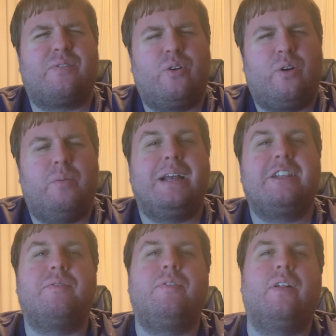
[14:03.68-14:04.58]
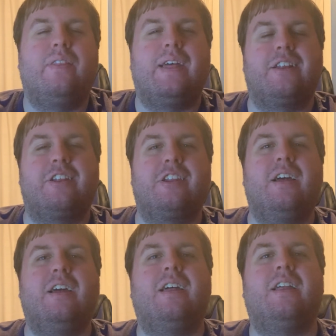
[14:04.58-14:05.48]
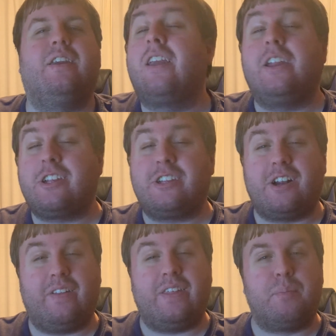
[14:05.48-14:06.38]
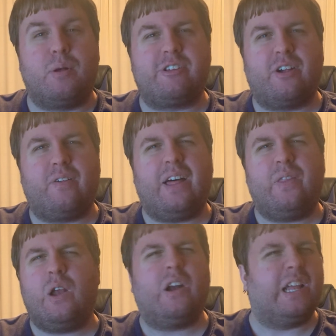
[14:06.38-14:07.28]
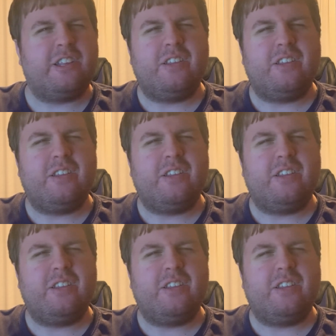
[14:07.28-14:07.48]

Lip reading: Nolan makes a villain that's not necessarily the most subtle out there,